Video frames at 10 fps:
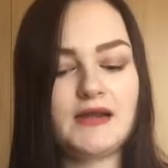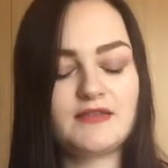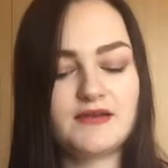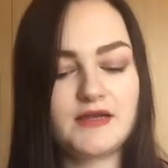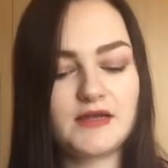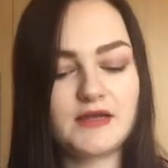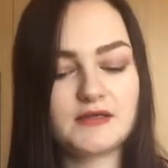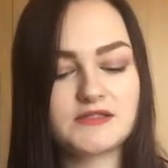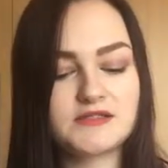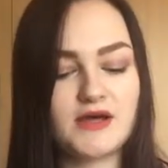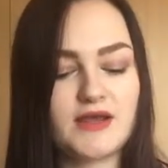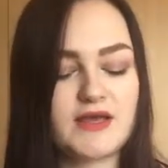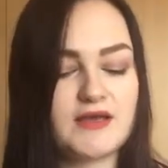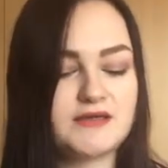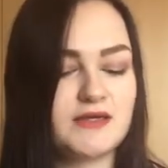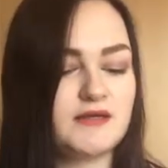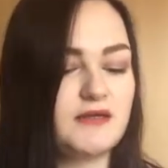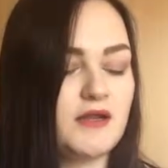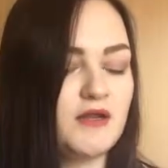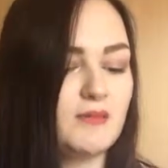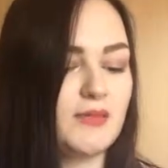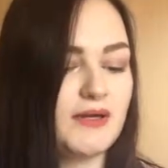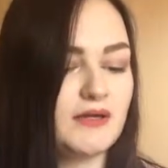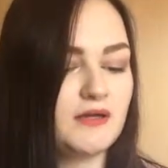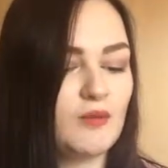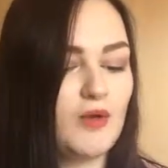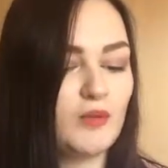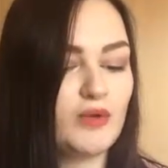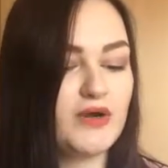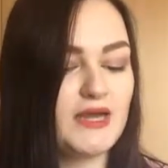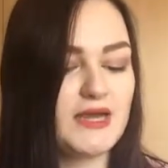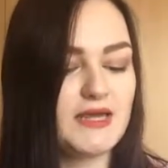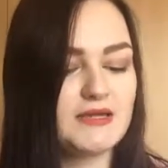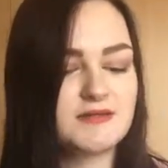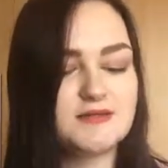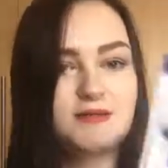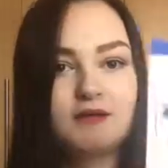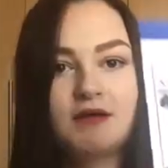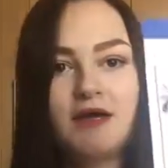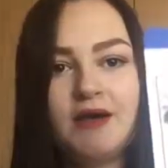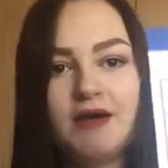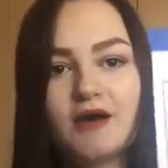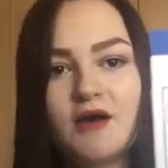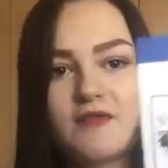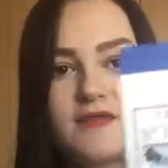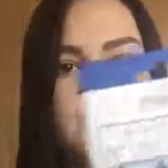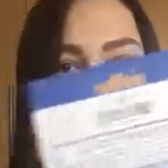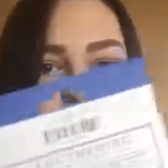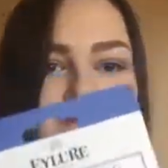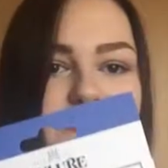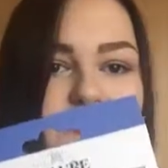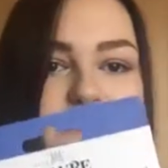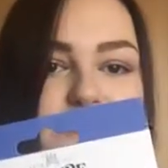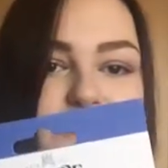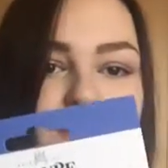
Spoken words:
lengthening starter kit in number 118. And I got these mostly because they're